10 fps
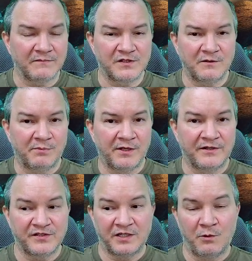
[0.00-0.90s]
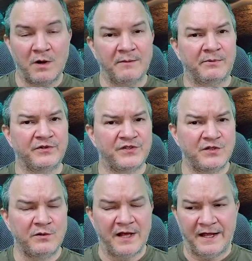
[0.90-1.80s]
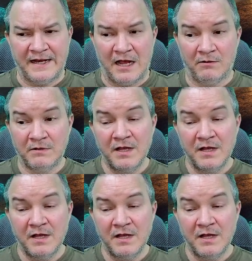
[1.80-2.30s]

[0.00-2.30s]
So the players are going to want to pursue that now.